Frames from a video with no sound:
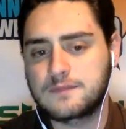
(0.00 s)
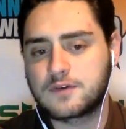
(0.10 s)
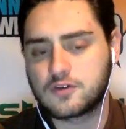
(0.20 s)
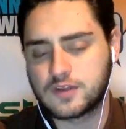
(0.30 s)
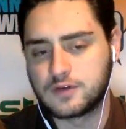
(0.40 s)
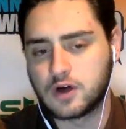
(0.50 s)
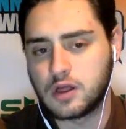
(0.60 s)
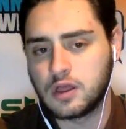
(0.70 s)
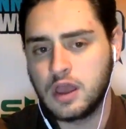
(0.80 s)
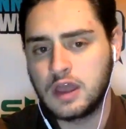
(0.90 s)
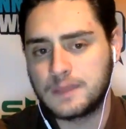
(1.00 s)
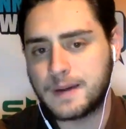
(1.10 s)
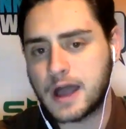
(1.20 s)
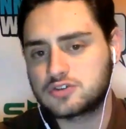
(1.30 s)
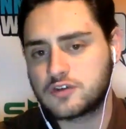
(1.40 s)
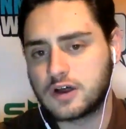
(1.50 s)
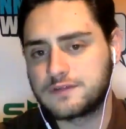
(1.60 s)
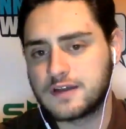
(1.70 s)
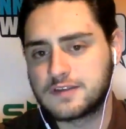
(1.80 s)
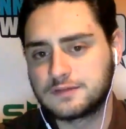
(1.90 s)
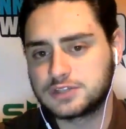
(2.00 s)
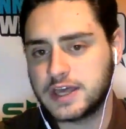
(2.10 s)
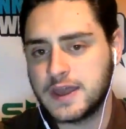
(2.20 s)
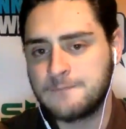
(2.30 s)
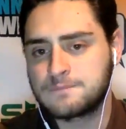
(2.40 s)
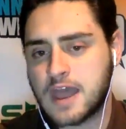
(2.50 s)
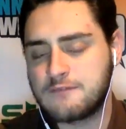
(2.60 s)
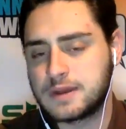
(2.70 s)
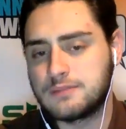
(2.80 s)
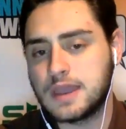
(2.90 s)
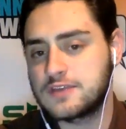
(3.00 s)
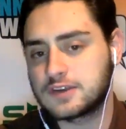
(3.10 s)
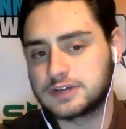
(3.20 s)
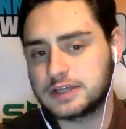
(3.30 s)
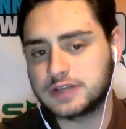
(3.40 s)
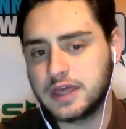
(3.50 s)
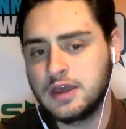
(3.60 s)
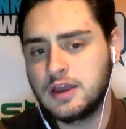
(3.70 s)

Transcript: First of all, the Padres offensively have been amazing lately.